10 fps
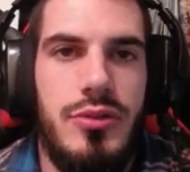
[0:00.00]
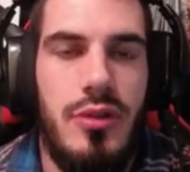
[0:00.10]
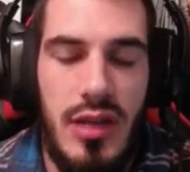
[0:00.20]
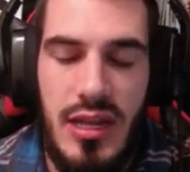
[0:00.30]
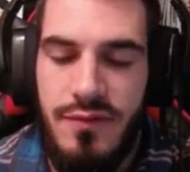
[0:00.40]

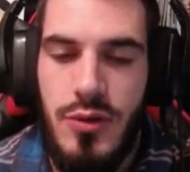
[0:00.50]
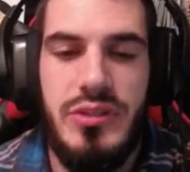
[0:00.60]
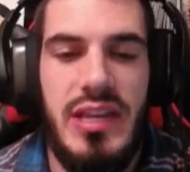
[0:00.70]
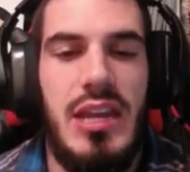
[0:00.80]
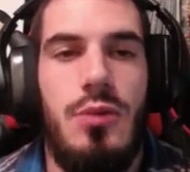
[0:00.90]

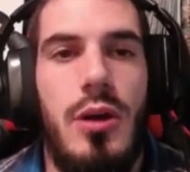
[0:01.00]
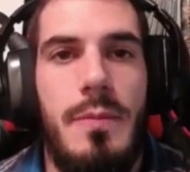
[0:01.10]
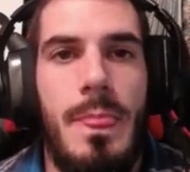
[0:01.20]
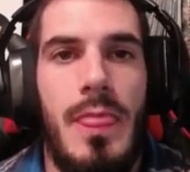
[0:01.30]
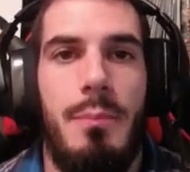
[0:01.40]
confuse anyone,
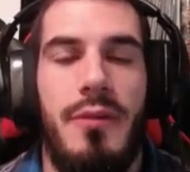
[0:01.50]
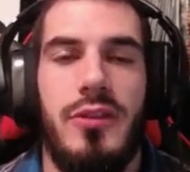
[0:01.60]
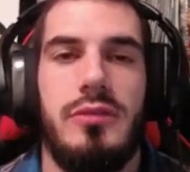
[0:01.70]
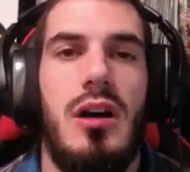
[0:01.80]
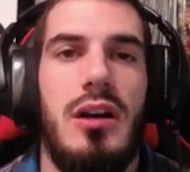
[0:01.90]
but for
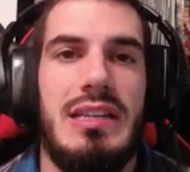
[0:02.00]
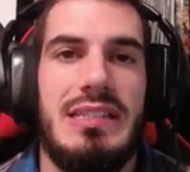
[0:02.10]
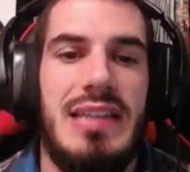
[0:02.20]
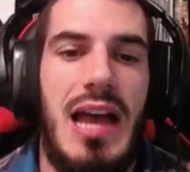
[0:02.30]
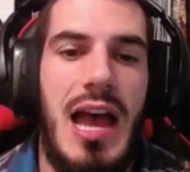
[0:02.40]
the
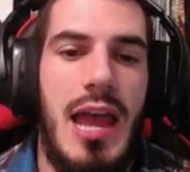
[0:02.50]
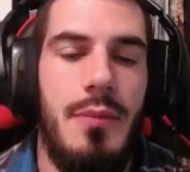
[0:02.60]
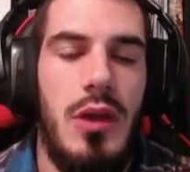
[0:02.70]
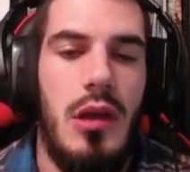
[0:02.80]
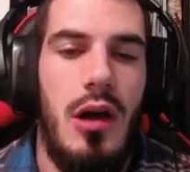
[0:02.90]
longest time
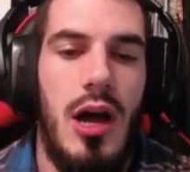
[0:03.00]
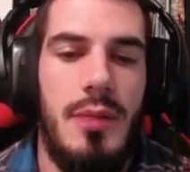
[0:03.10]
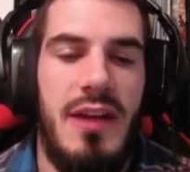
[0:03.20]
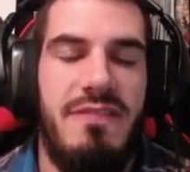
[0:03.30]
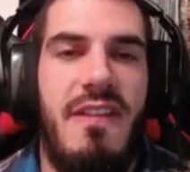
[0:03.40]
on
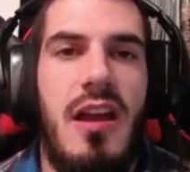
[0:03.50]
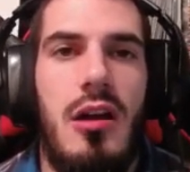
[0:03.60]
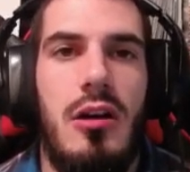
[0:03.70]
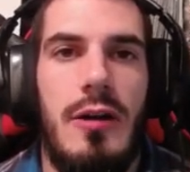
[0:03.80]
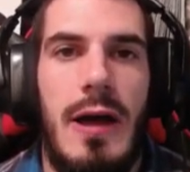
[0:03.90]
my
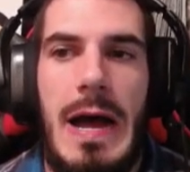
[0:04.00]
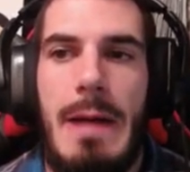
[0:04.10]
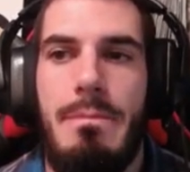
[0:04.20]
Feral, the